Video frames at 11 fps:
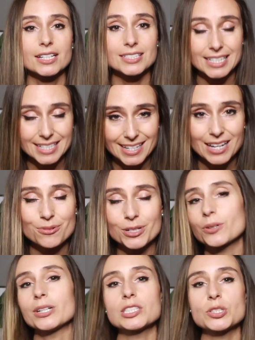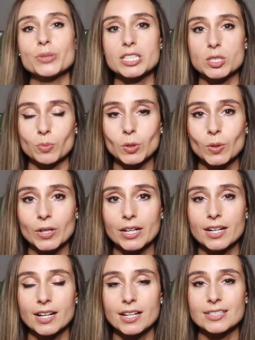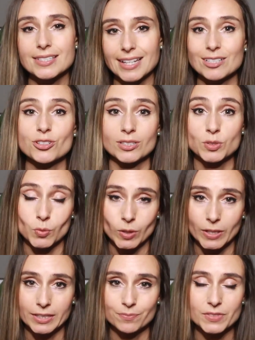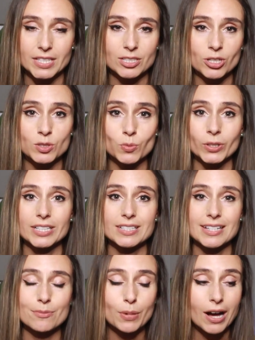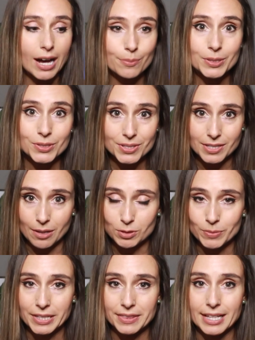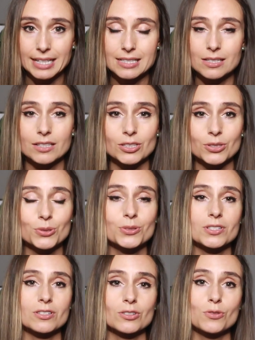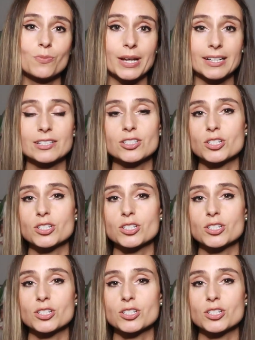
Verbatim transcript: today we're going to explore St. John's wort. St. John's wort is a popular supplement that's used to manage